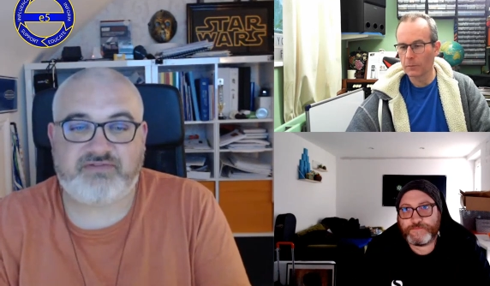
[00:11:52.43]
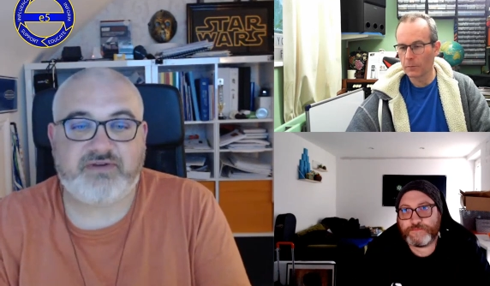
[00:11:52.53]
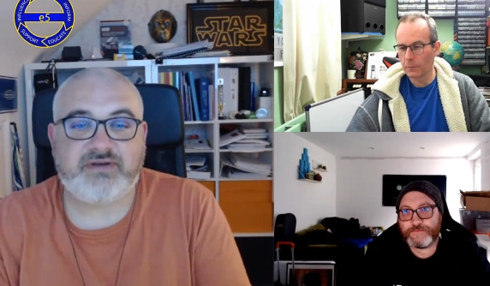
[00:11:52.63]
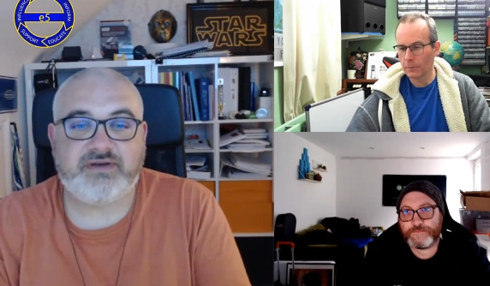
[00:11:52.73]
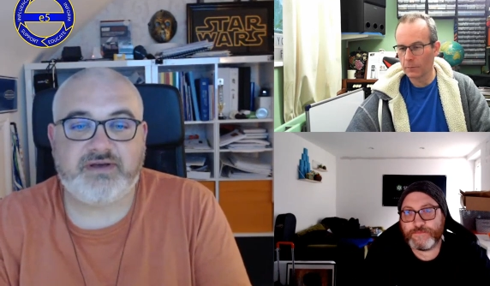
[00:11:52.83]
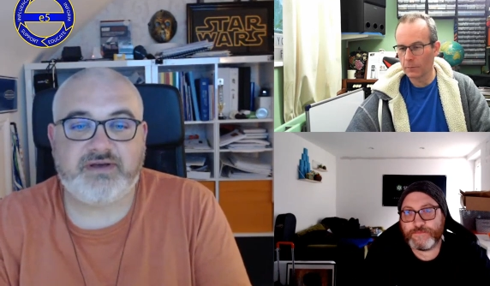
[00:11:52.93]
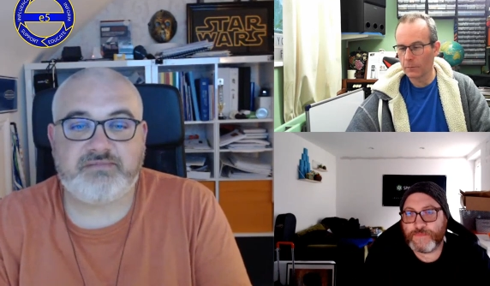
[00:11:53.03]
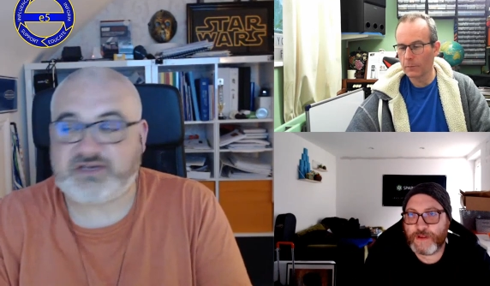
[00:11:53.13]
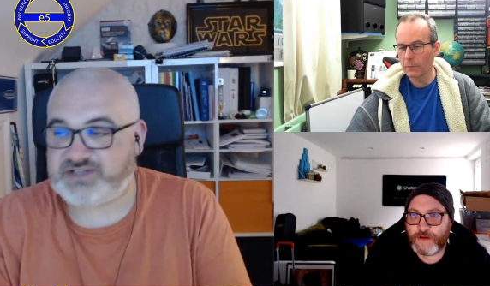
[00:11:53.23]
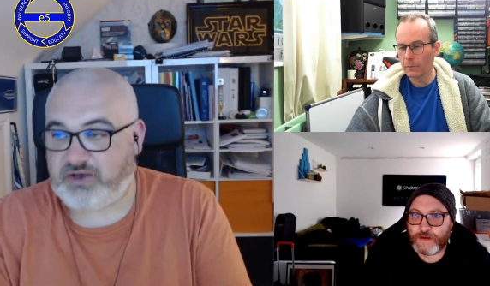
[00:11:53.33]
Speaker 1: off
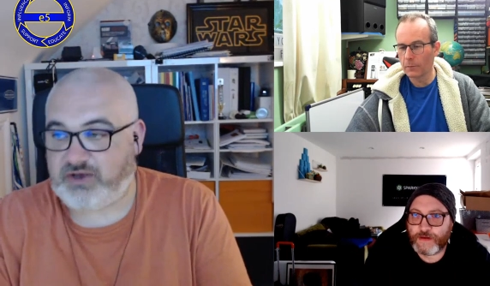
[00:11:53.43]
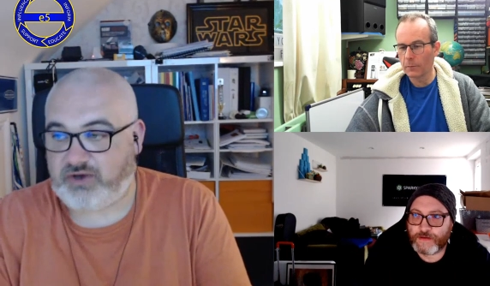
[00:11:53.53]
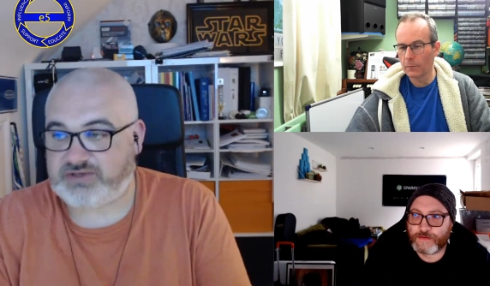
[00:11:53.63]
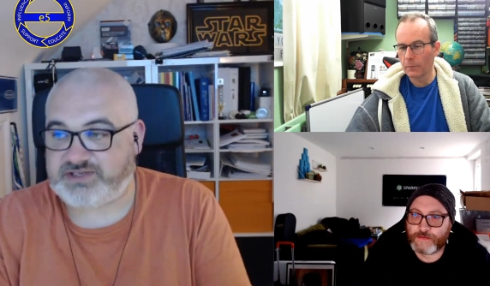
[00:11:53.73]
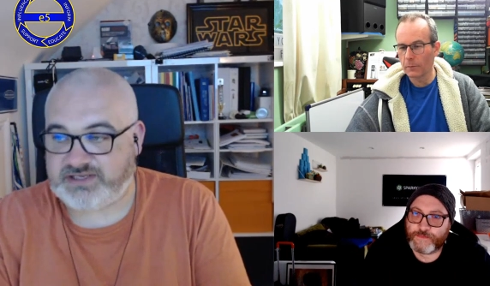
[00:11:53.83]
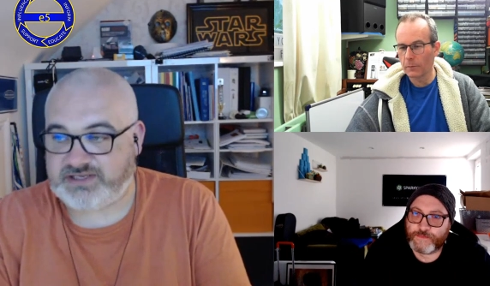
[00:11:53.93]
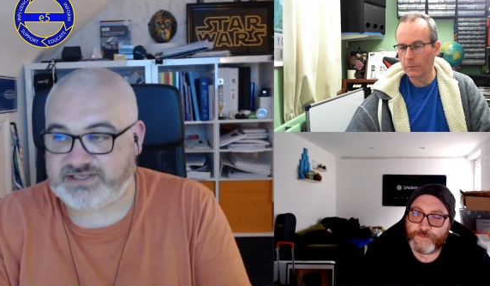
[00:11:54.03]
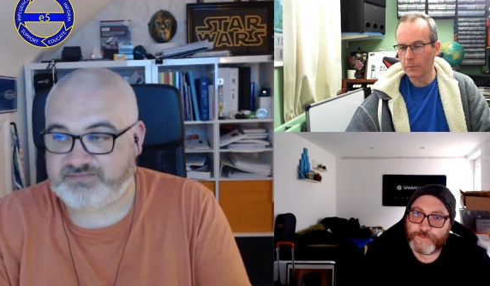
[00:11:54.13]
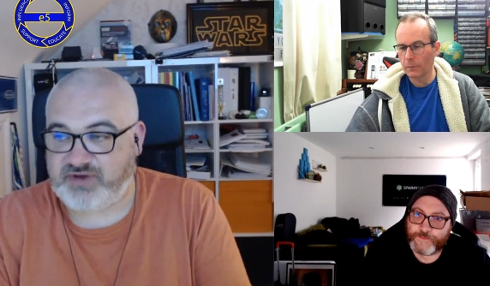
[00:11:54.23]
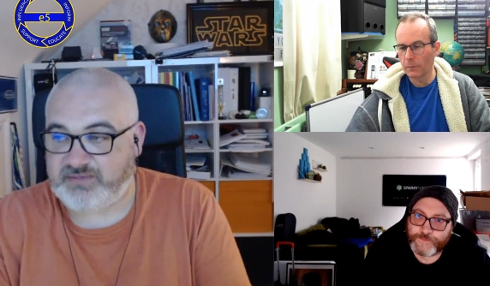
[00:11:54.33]
because the cost of
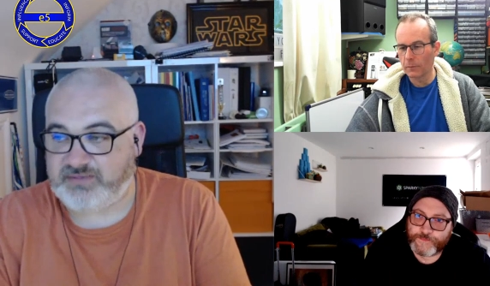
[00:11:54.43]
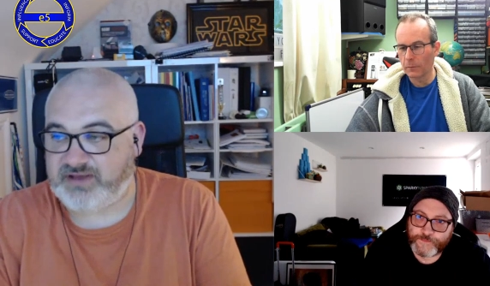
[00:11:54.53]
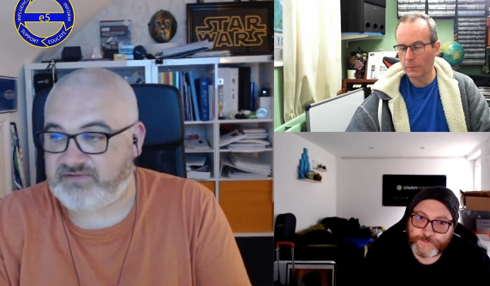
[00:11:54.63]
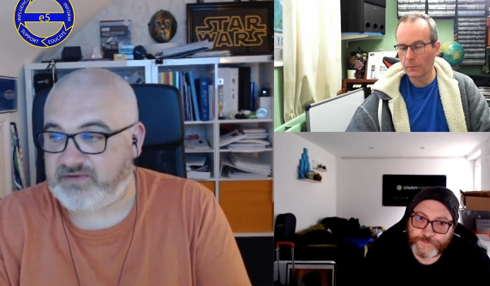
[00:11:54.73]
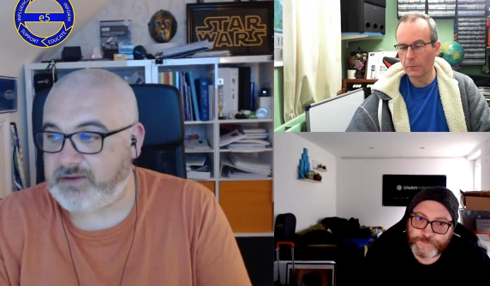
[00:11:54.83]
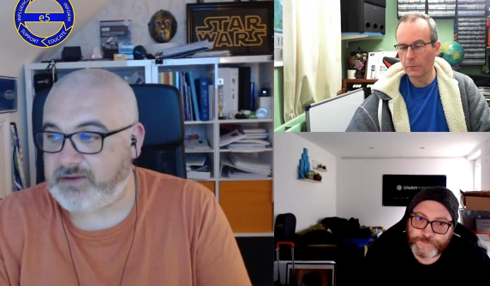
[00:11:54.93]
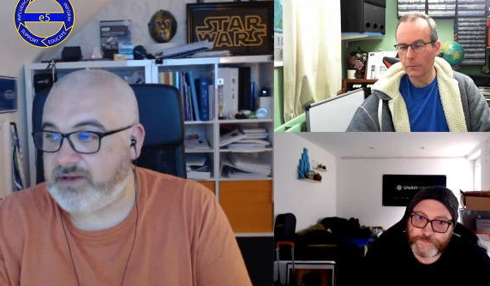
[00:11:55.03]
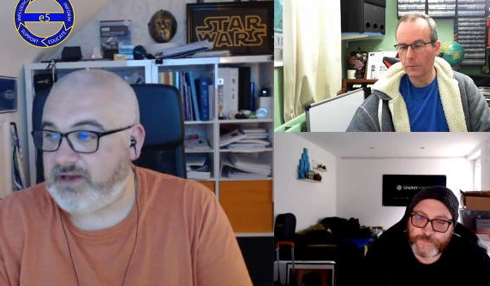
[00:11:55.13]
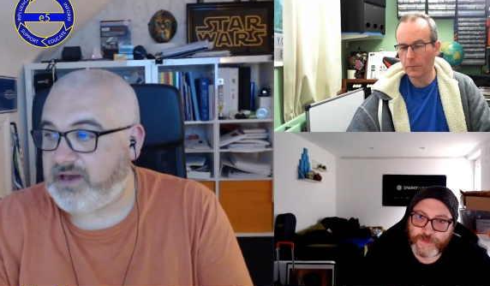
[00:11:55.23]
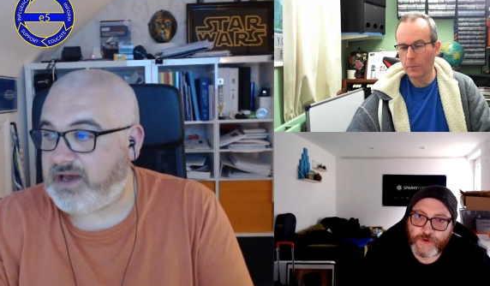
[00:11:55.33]
this is prohibitive.
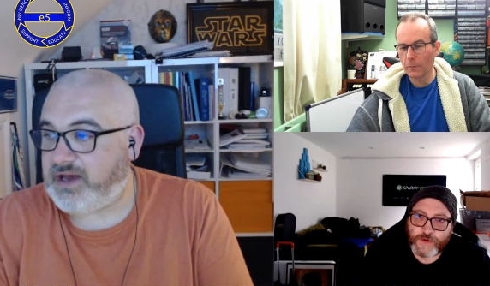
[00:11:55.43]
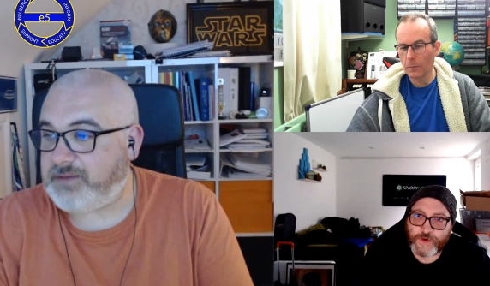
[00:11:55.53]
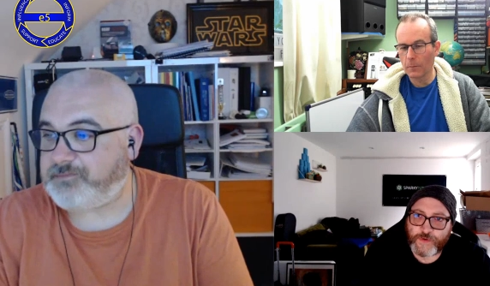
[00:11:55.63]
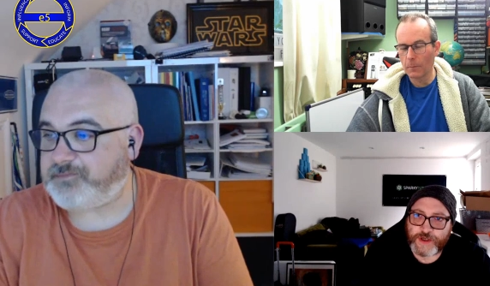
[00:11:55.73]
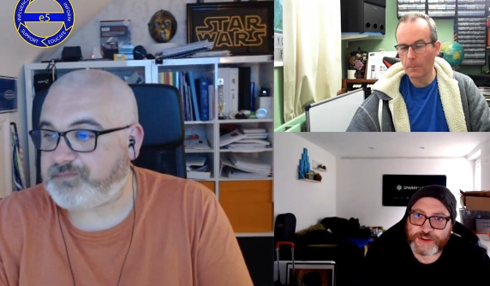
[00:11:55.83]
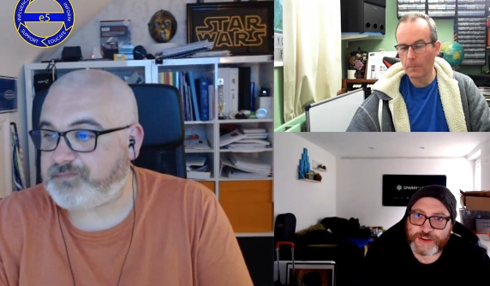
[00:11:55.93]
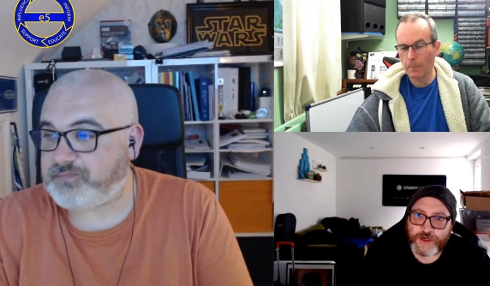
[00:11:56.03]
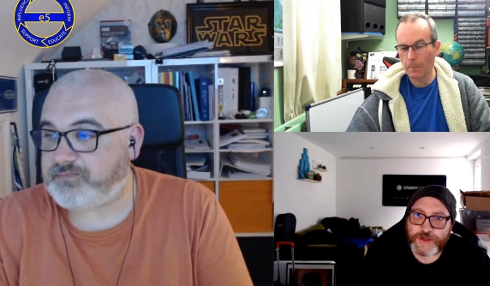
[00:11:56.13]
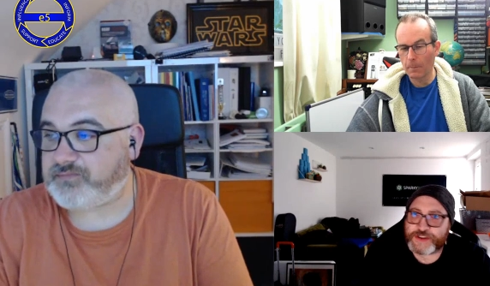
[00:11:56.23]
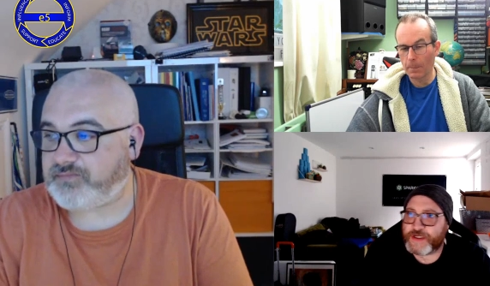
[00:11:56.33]
Speaker 2: The, um,
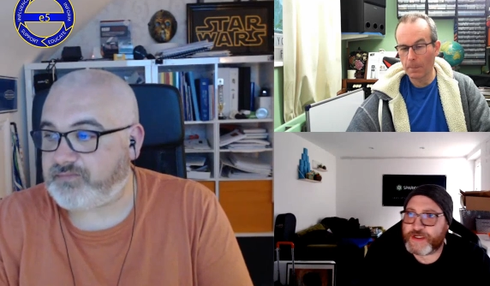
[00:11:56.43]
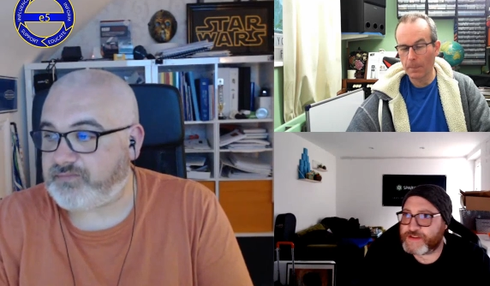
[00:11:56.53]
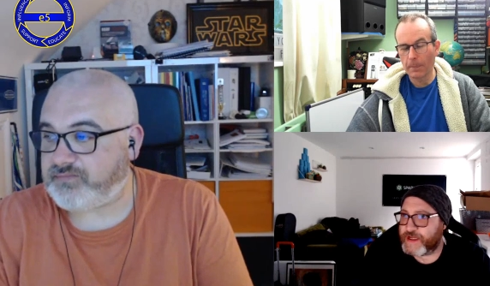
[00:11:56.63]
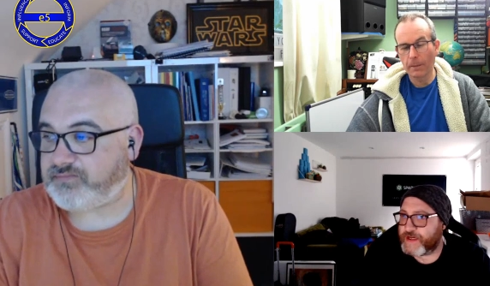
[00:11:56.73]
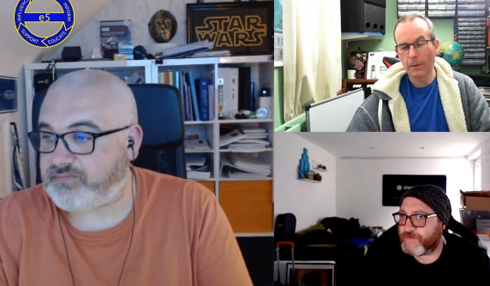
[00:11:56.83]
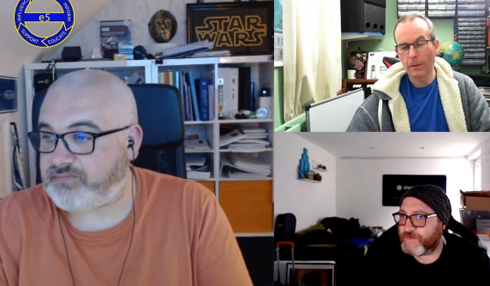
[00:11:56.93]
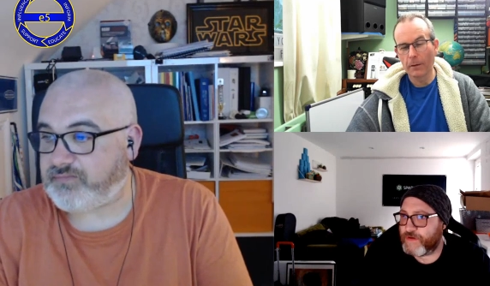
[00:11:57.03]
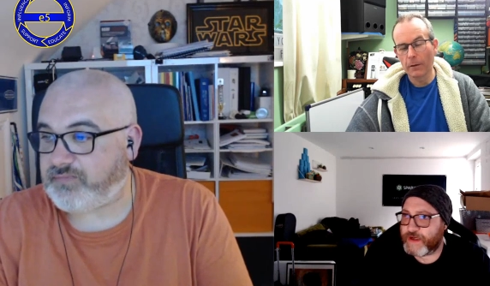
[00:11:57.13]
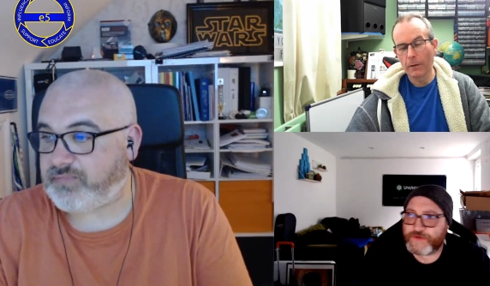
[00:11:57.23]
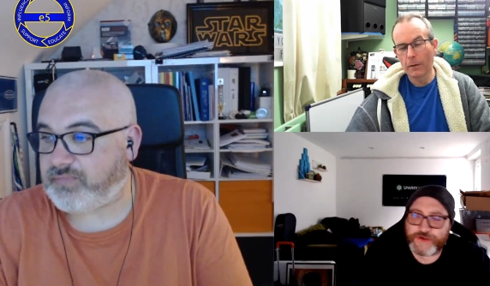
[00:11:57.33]
question, the question is then,
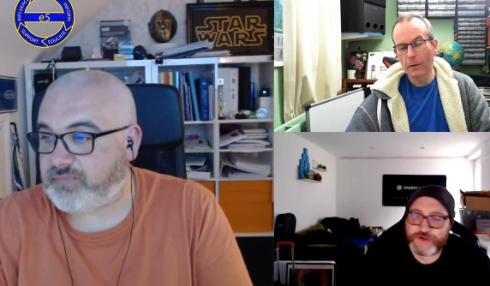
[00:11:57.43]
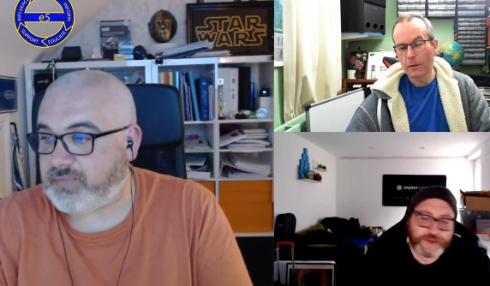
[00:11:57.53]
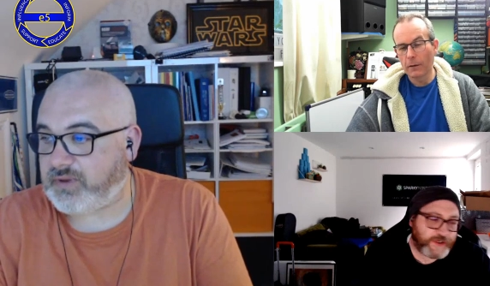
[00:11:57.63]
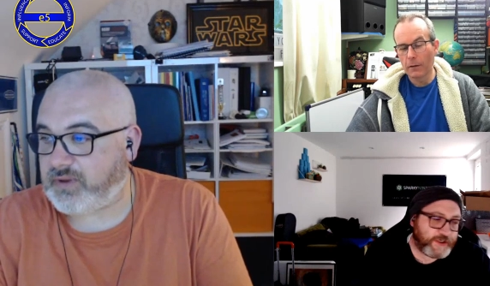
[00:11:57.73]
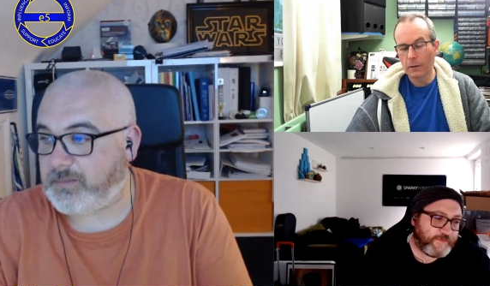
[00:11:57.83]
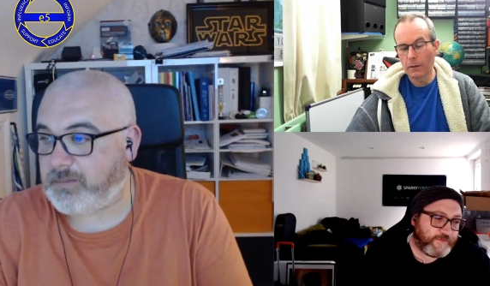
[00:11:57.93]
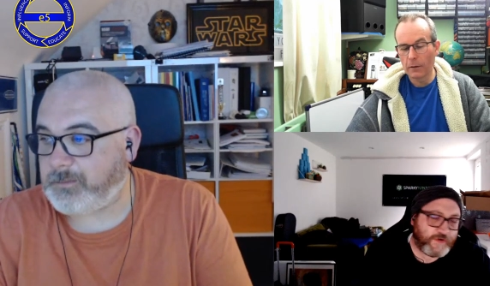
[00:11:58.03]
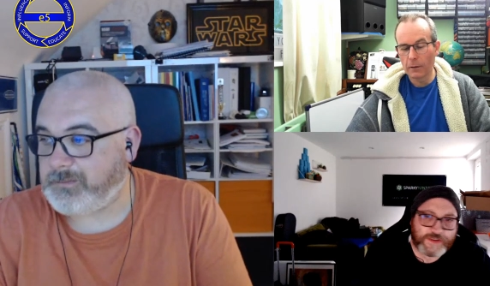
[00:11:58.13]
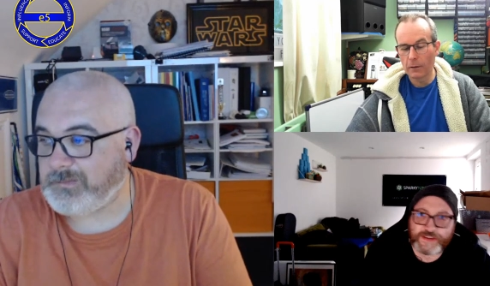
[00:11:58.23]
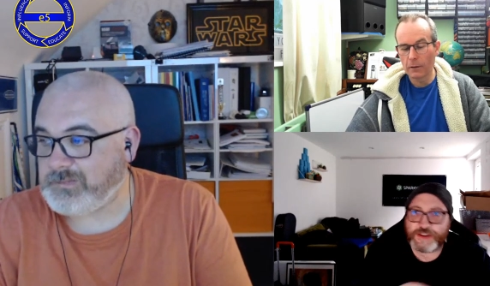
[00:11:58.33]
if you're an electrician and
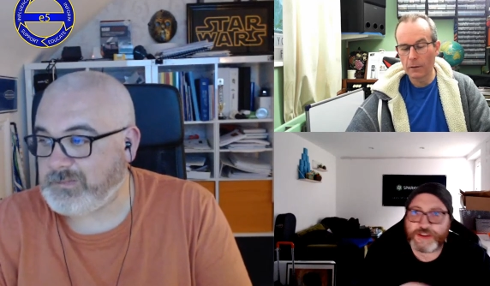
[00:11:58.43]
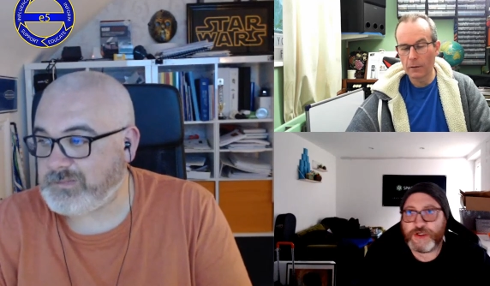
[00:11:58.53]
you've got this